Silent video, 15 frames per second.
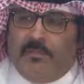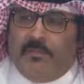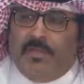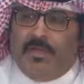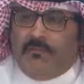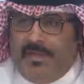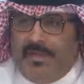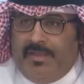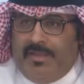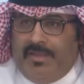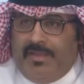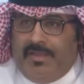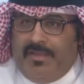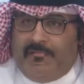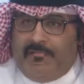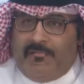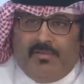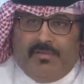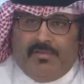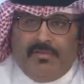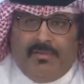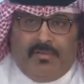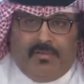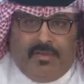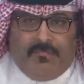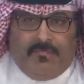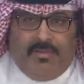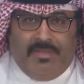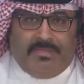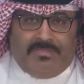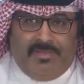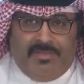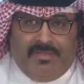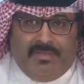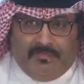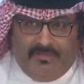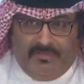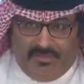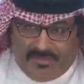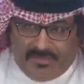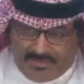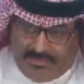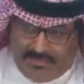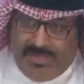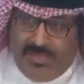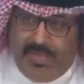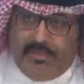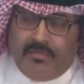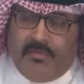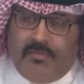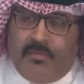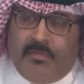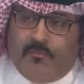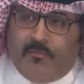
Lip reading: And as we know, the process of